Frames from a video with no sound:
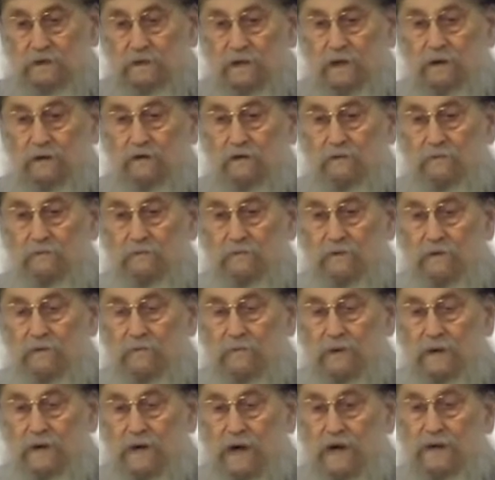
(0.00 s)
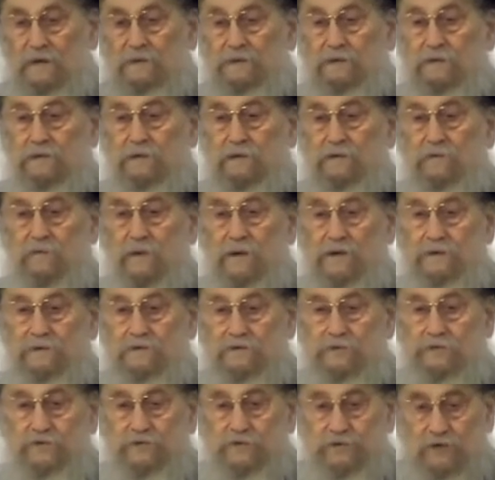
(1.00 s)
You may ask the
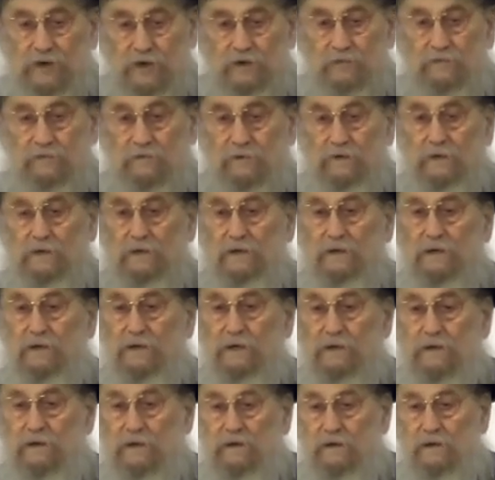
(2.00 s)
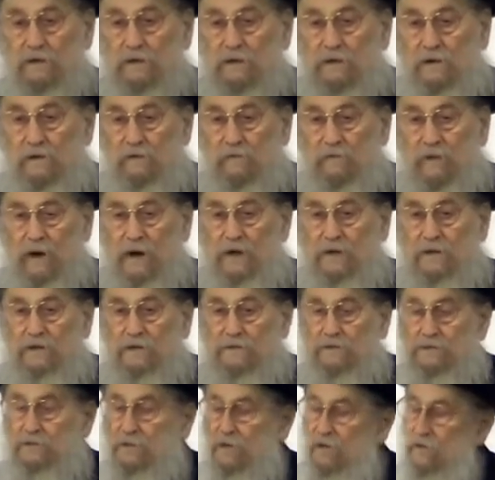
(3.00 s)
question generally, why
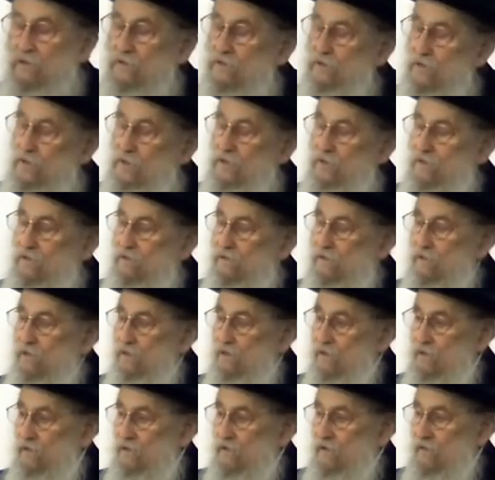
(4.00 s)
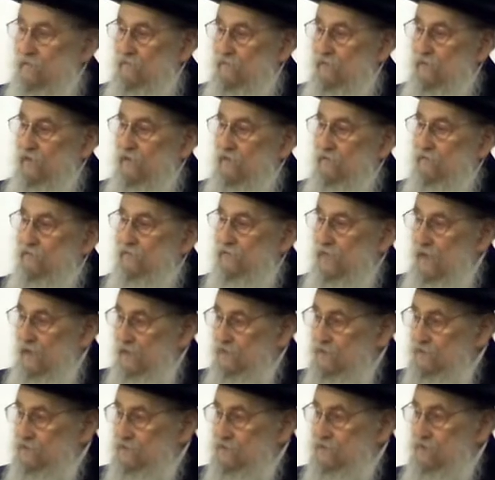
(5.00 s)
is there a need for
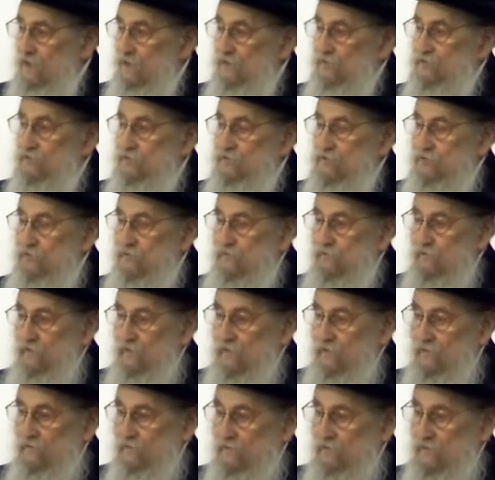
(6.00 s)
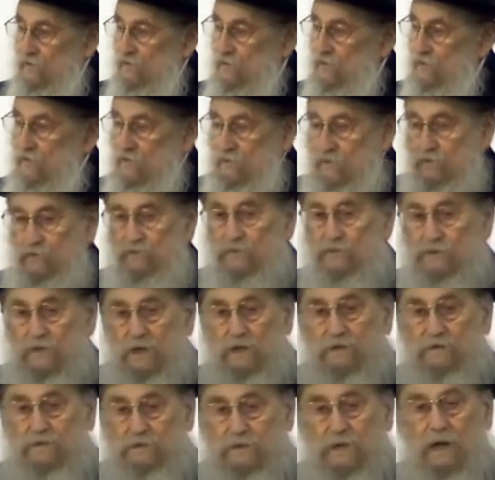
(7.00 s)
reflections on Teshuva? Who
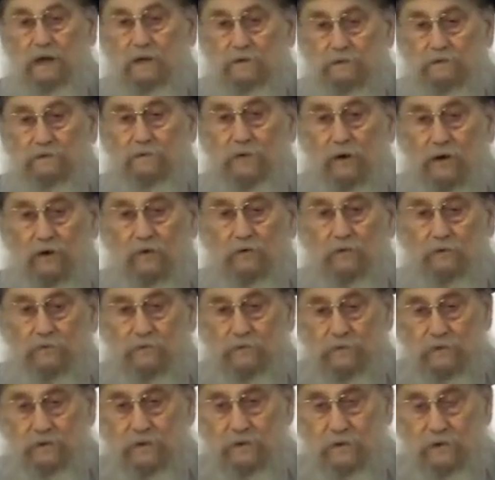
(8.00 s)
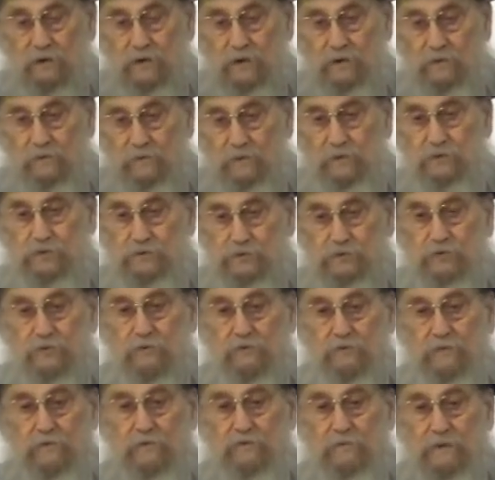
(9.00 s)
does not know what
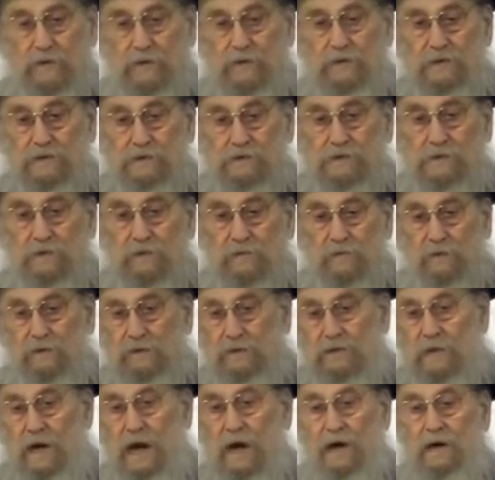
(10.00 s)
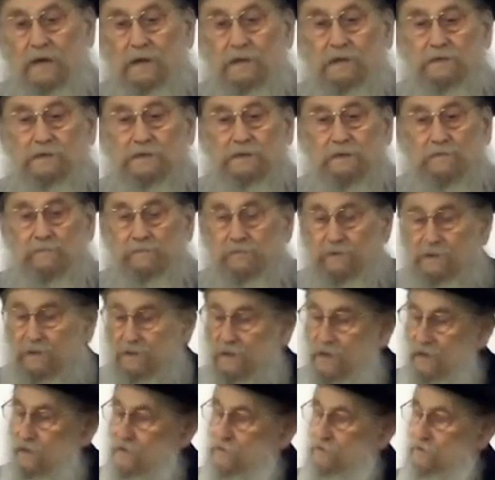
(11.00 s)
Teshuva means and what are its
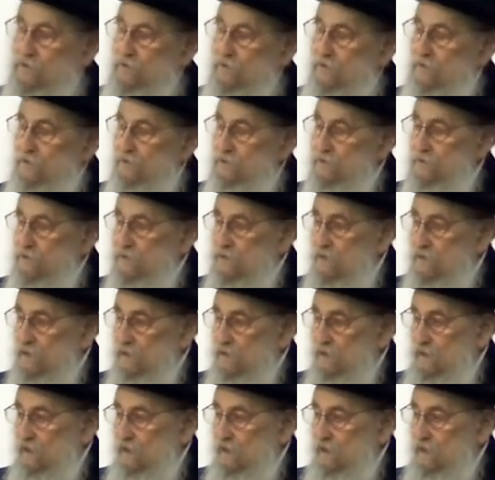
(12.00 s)
implications?